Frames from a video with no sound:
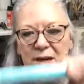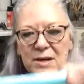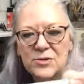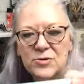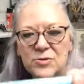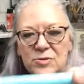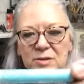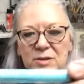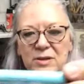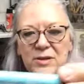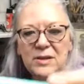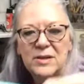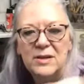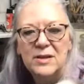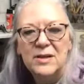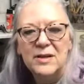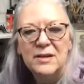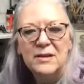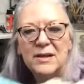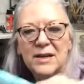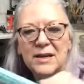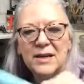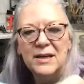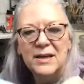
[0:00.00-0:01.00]
These are
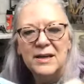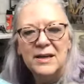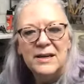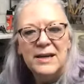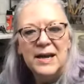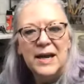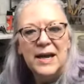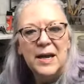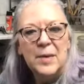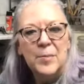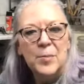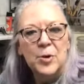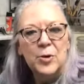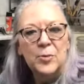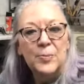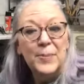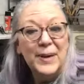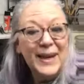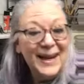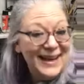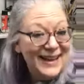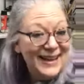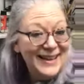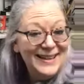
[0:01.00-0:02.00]
actually like an
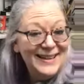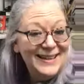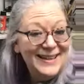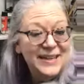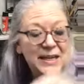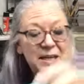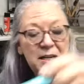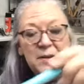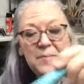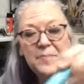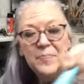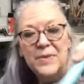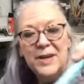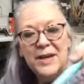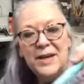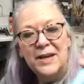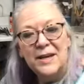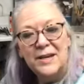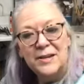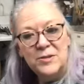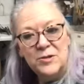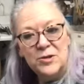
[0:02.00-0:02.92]
enamel pen,